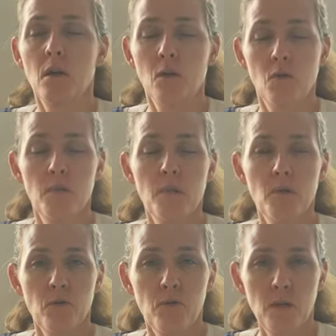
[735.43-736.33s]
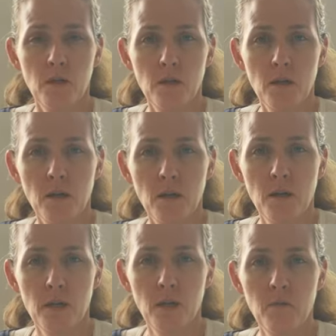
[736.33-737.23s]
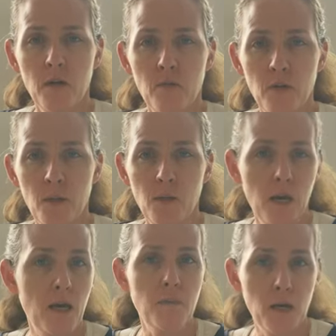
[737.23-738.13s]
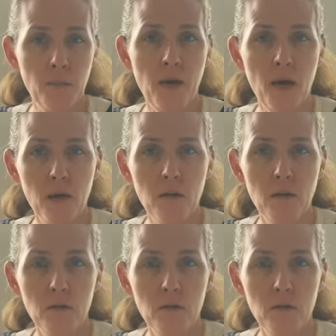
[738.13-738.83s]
remember feeling like my family had my back.